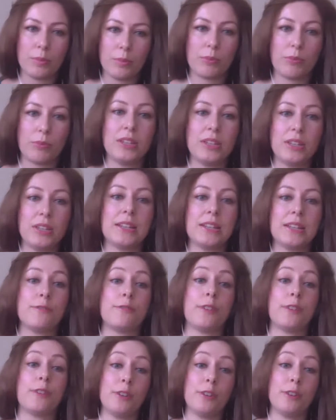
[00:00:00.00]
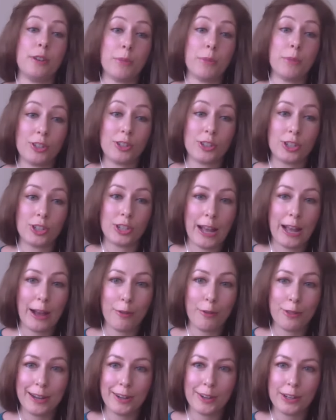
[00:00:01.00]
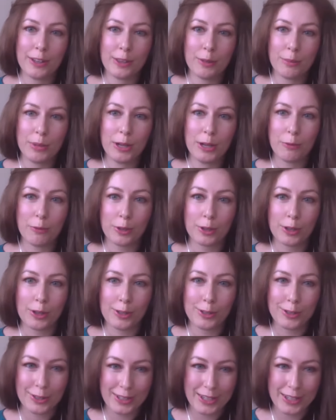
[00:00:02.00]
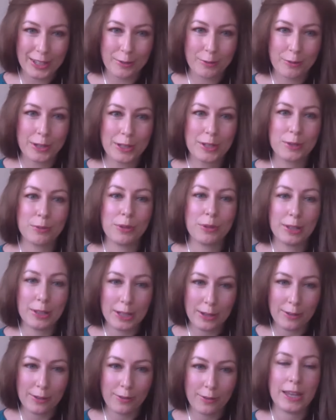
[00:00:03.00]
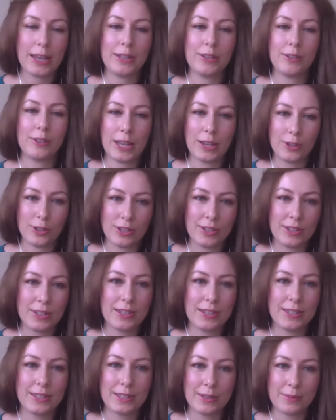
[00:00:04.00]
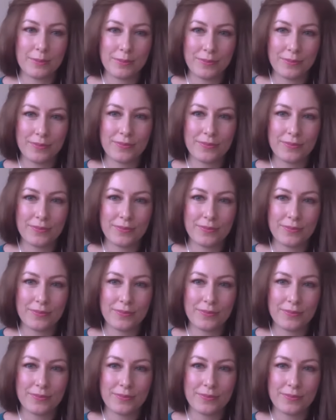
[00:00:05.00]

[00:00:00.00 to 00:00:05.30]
but we need it very much out there in the big world once we leave the education system,